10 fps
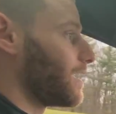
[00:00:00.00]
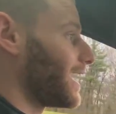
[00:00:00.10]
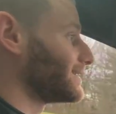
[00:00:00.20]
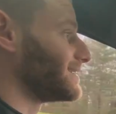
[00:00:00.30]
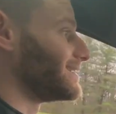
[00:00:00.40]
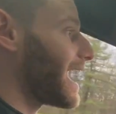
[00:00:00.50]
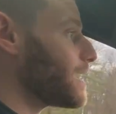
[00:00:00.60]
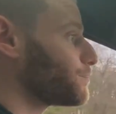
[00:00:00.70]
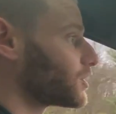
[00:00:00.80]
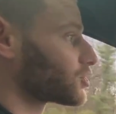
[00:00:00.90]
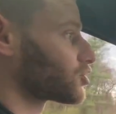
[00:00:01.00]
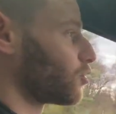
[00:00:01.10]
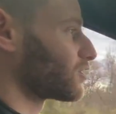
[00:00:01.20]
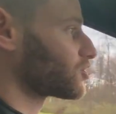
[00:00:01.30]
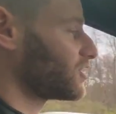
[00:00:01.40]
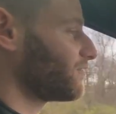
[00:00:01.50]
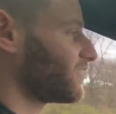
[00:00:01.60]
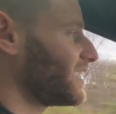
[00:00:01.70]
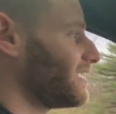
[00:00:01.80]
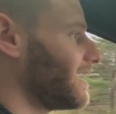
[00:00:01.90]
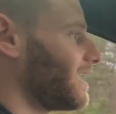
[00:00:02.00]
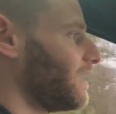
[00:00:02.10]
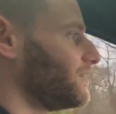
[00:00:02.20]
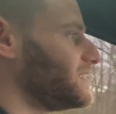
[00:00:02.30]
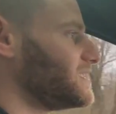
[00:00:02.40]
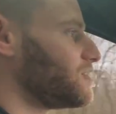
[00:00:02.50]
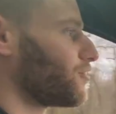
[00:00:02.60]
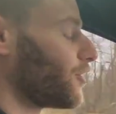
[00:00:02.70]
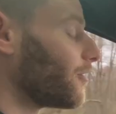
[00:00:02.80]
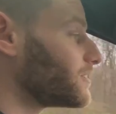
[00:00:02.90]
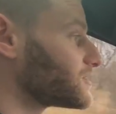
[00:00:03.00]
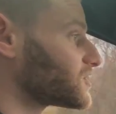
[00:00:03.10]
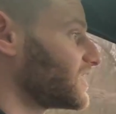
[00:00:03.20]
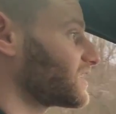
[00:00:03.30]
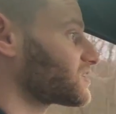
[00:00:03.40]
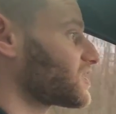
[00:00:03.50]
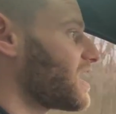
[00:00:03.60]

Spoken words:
I did not put a short shift kit on the E36.